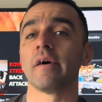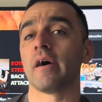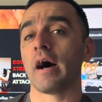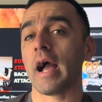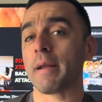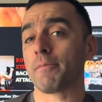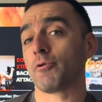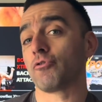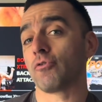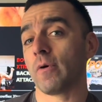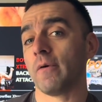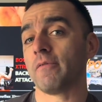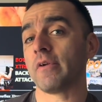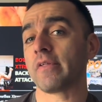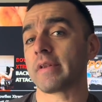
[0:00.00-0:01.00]

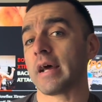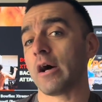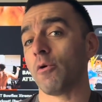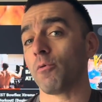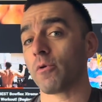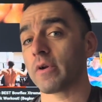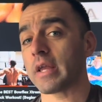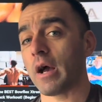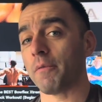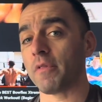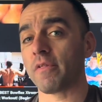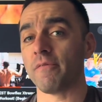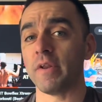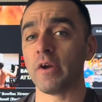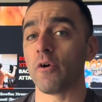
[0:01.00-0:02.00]
hypertrophy style workout with
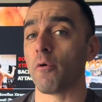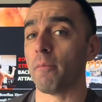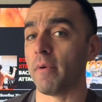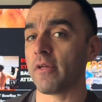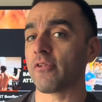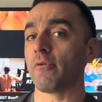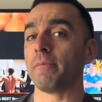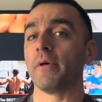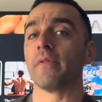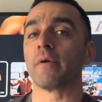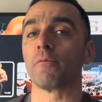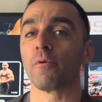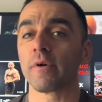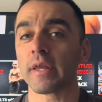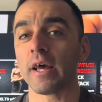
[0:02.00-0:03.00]
this video, or muscle building
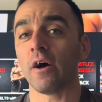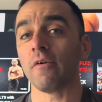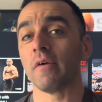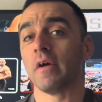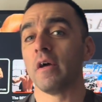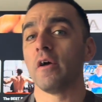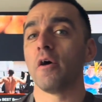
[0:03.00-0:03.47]
workout,